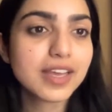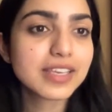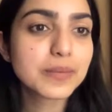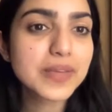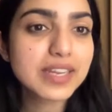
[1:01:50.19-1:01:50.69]

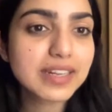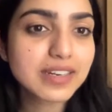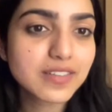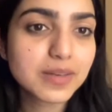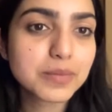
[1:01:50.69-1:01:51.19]
Can we get
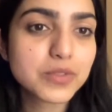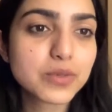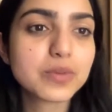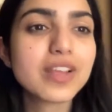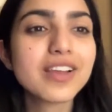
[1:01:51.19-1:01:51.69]
another
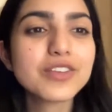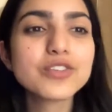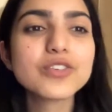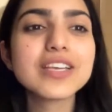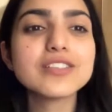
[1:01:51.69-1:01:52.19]
episode?
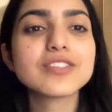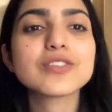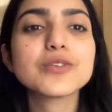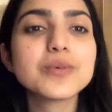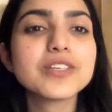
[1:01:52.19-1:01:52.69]
You guys,
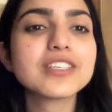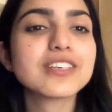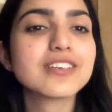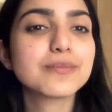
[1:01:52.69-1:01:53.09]
you know what?